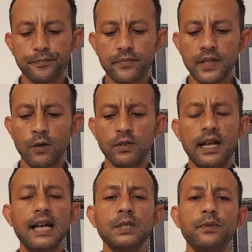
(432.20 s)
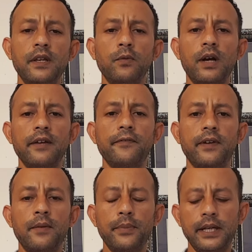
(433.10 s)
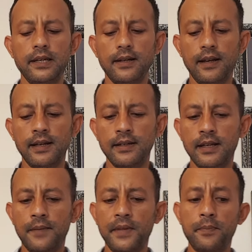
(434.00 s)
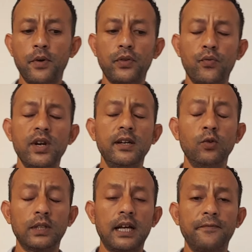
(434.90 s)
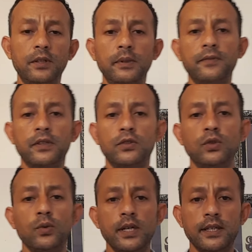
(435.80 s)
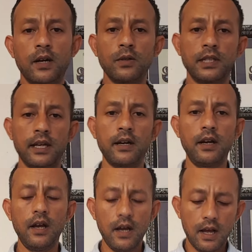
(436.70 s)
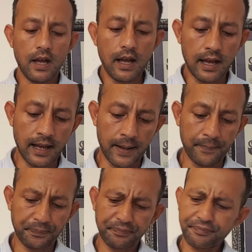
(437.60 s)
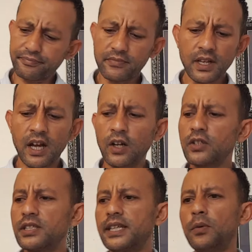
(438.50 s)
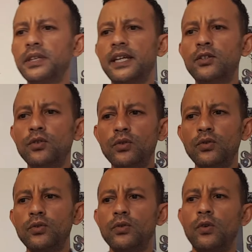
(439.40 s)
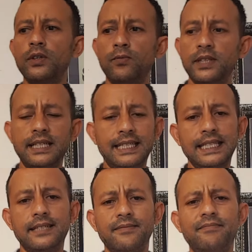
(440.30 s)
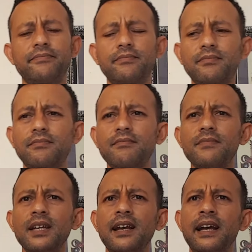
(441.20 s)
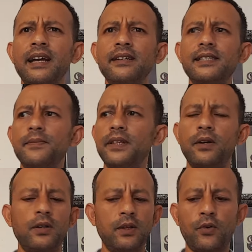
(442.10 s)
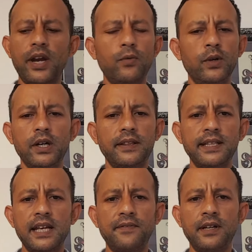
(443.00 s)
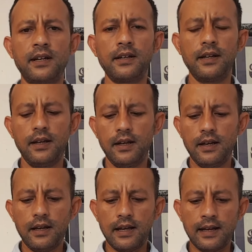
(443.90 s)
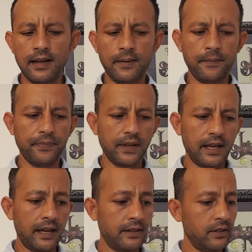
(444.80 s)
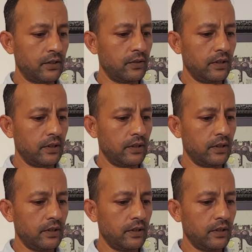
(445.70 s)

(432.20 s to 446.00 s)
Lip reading: It was a husband and wife company, and they both really looked after me for the 2 weeks that I was there. I got to see what they do, what they did, and some of the great work that they've done. And you know,